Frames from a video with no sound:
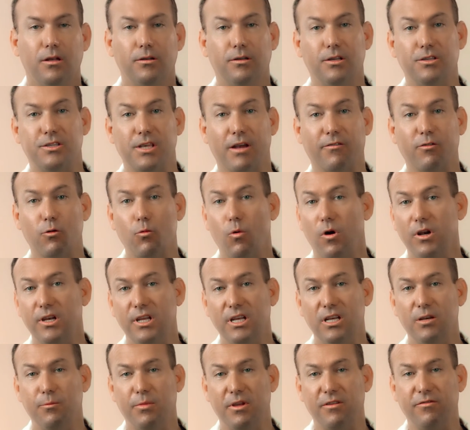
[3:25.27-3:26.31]
Does everyone
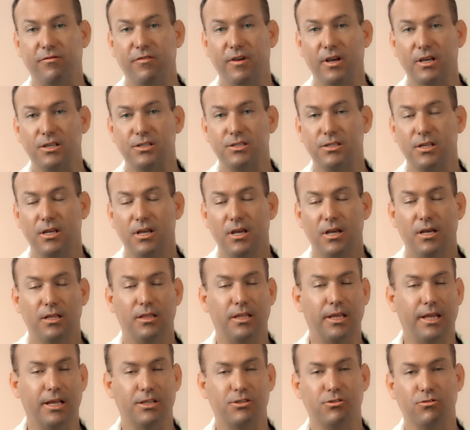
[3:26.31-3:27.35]
need to be fixed?
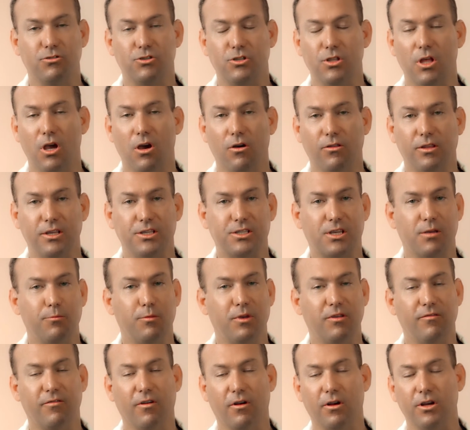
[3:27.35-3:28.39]
The answer is no. These can
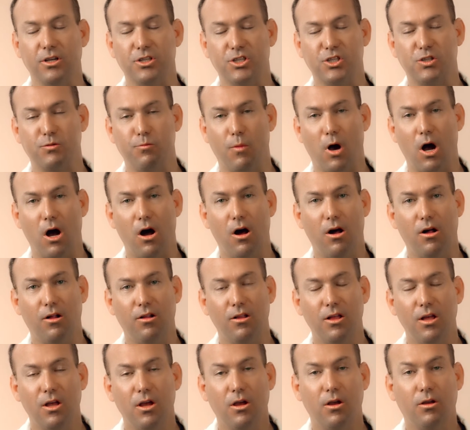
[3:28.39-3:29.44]
be very
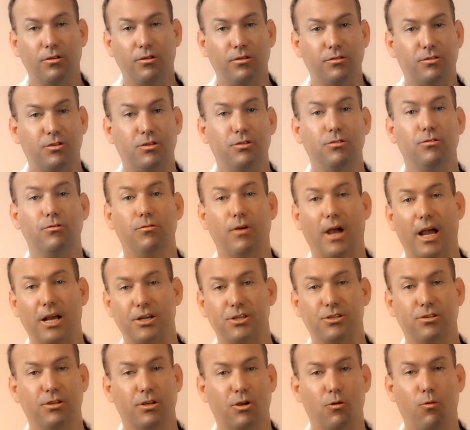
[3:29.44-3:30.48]
small to
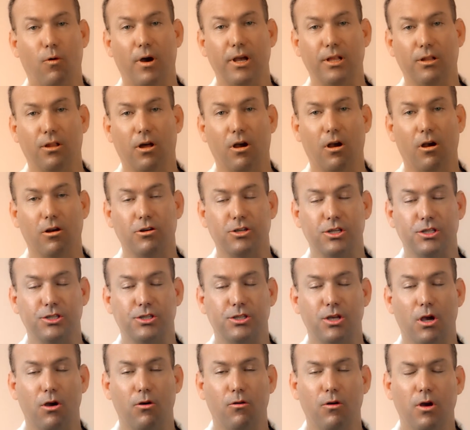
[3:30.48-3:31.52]
actually quite large. And
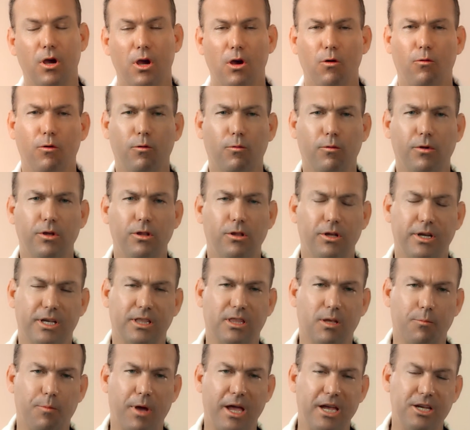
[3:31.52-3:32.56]
so we really look
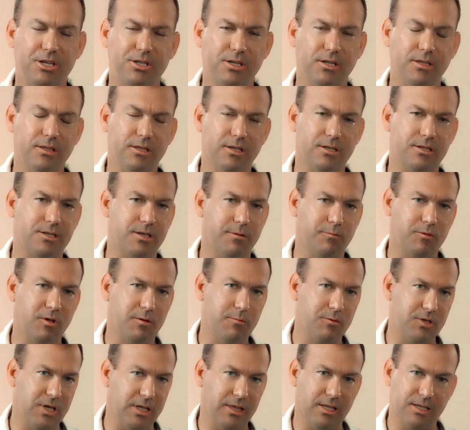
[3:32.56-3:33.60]
at the patient, the
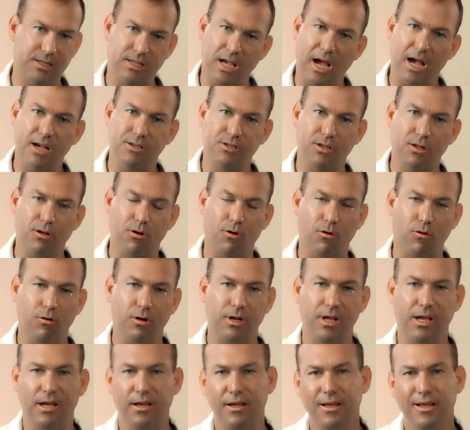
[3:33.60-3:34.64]
symptoms, and the size of the
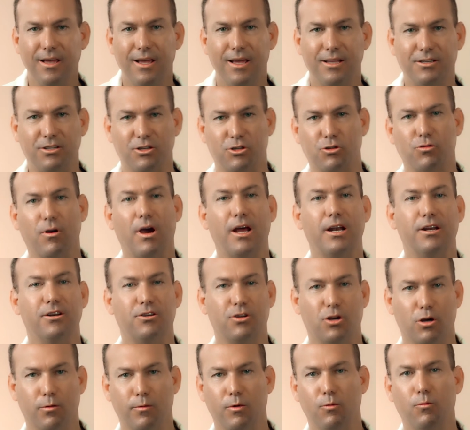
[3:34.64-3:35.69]
hernia to try to
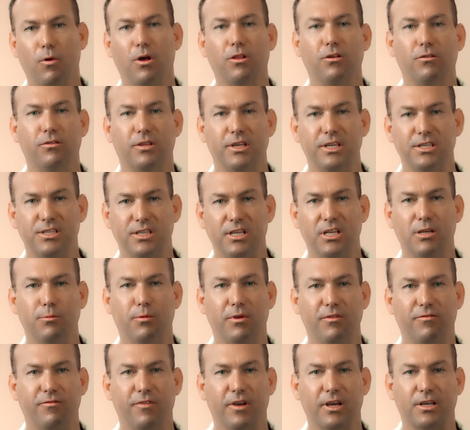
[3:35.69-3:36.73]
determine whether these need to
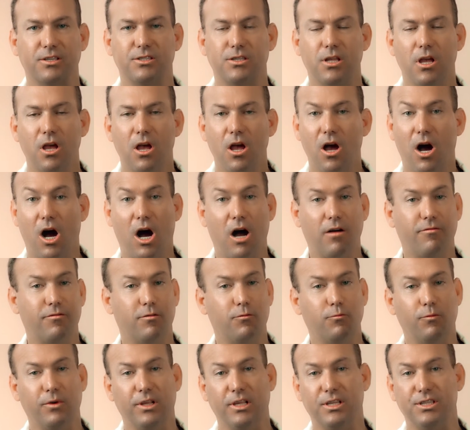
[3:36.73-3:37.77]
be fixed.
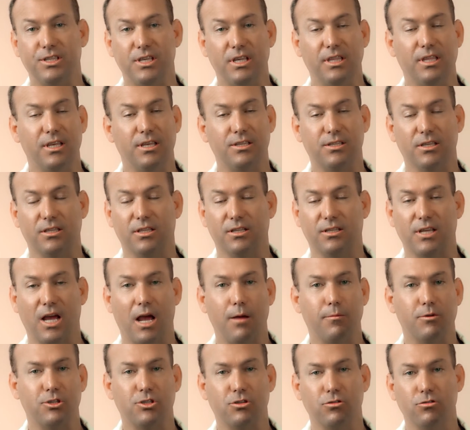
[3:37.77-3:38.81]
Often we see these at the
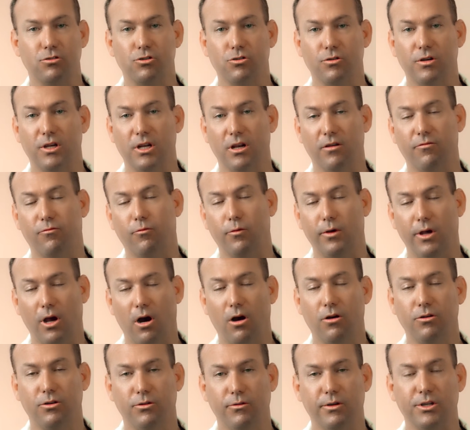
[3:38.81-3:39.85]
time of surgery, and if we
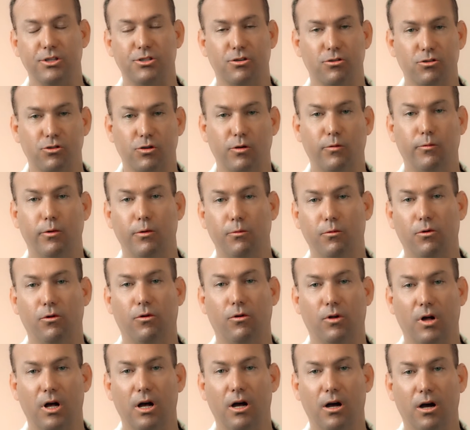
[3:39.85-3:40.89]
are doing surgery, we
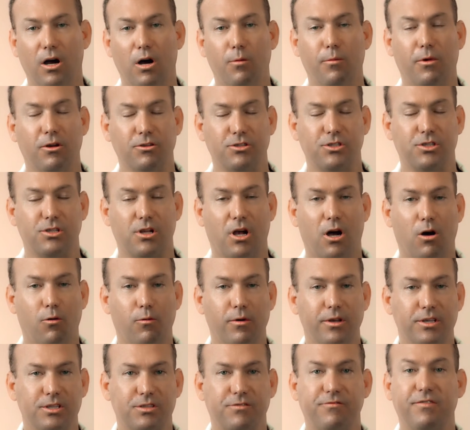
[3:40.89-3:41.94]
will almost
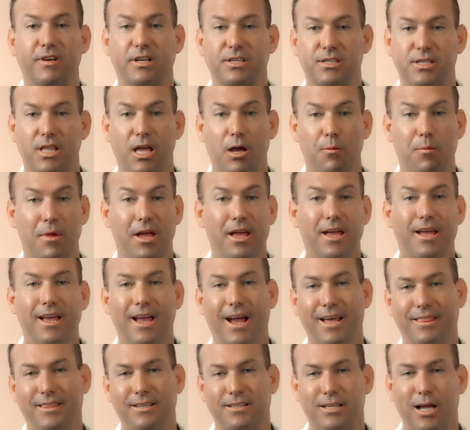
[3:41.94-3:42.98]
always fix them
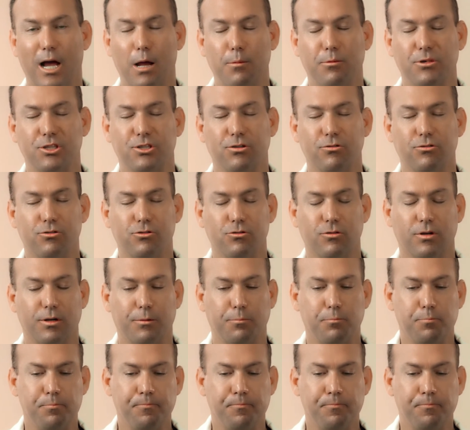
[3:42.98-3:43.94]
at the time of surgery.